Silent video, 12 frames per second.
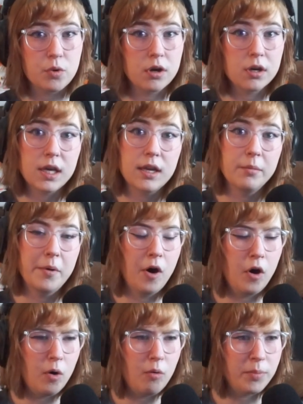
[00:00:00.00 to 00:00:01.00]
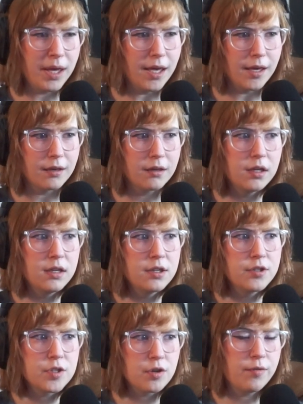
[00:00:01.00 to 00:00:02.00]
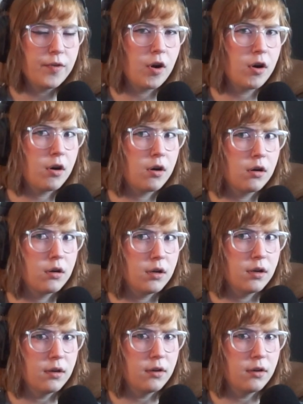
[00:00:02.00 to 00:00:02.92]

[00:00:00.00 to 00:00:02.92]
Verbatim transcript: work, and I'm hoping so far